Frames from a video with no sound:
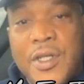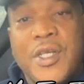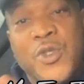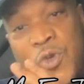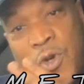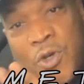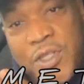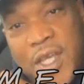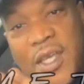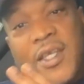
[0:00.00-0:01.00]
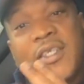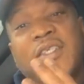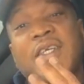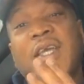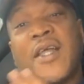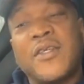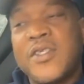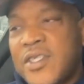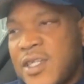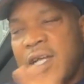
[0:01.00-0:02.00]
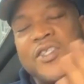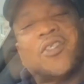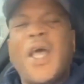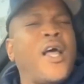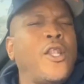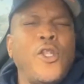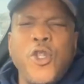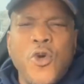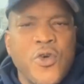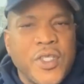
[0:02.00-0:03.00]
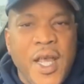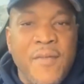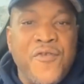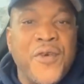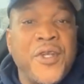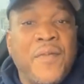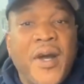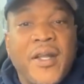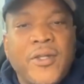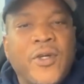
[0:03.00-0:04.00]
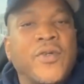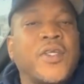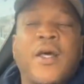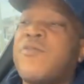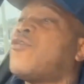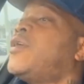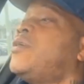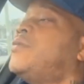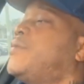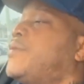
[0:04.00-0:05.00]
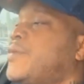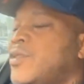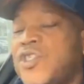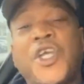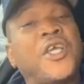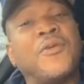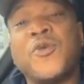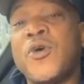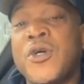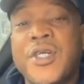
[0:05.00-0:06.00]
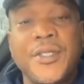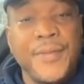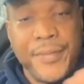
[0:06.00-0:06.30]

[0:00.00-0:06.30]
because we all in this together. It's not just now. Longtime friend of mine, longtime friend, Jacob York.